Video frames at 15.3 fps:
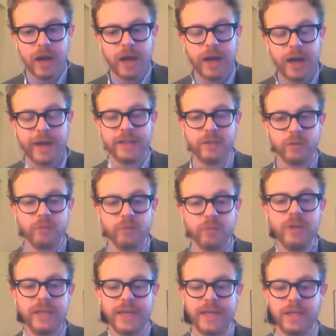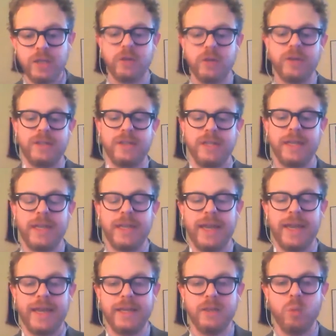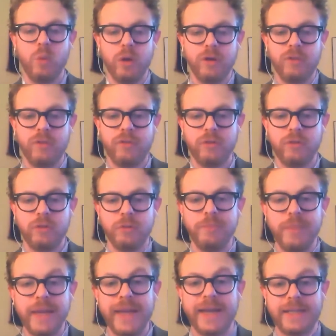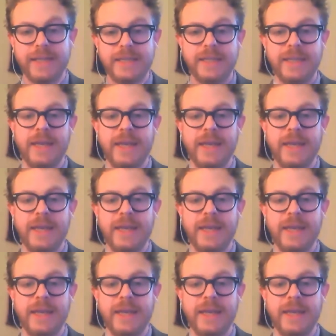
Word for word: Uh, it's a really interesting and wonderful mix.